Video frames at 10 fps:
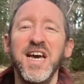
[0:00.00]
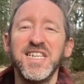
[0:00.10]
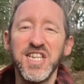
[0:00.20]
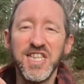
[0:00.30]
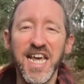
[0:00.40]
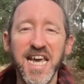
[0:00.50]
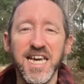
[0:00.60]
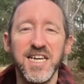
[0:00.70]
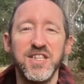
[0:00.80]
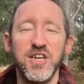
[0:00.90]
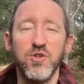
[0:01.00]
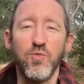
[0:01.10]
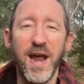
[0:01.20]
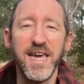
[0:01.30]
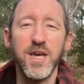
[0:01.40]
to think that
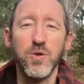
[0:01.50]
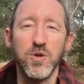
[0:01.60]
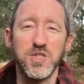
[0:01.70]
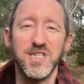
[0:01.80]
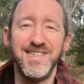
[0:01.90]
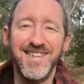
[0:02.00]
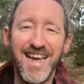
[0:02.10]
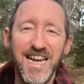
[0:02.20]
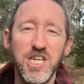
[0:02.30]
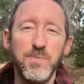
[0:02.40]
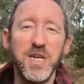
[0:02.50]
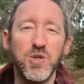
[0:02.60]
Reiki courses need to be